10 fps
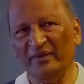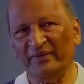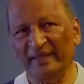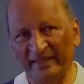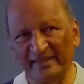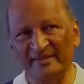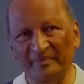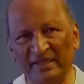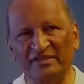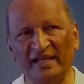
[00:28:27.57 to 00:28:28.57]
That is a
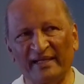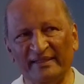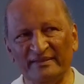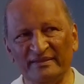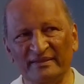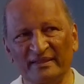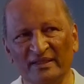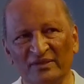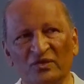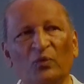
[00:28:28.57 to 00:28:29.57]
big challenge.
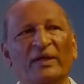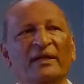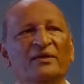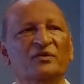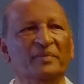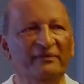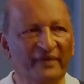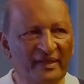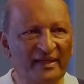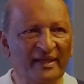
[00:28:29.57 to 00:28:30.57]
So we need to be
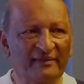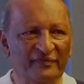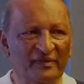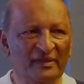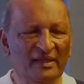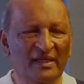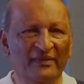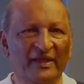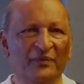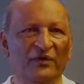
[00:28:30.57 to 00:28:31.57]
very careful
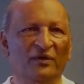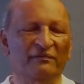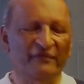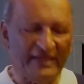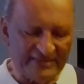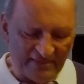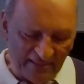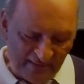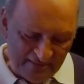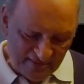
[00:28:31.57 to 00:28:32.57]
that we don't
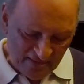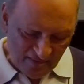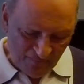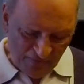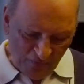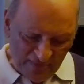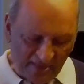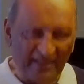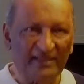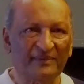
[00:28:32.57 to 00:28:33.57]
vacillate between the
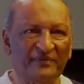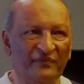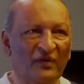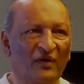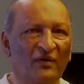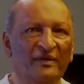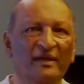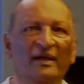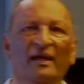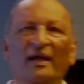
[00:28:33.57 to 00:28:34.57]
kingdom of God
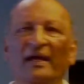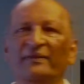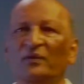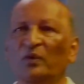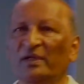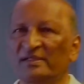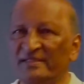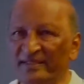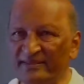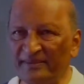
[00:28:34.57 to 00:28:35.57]
and the world
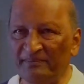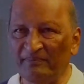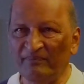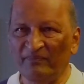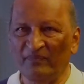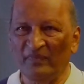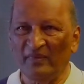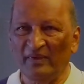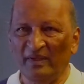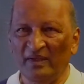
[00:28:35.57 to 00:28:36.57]
system.
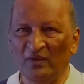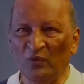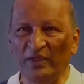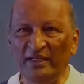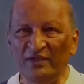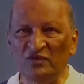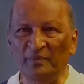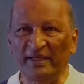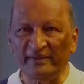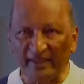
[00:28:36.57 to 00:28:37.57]
Yes. We need to
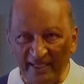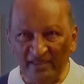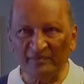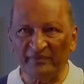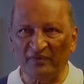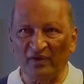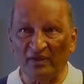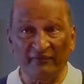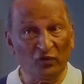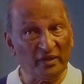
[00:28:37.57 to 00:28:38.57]
be in the kingdom of God.
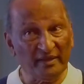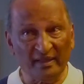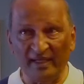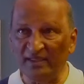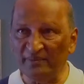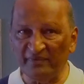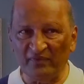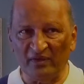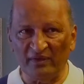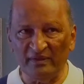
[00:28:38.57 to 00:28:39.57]
If you are in the kingdom of
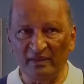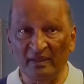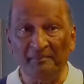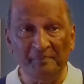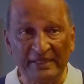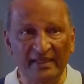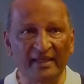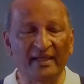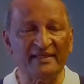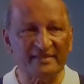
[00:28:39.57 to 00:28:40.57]
God,
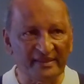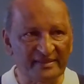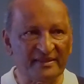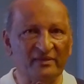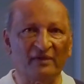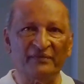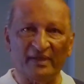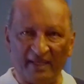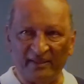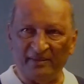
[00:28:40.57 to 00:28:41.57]
be a citizen of the
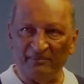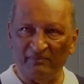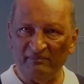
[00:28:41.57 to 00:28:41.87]
kingdom.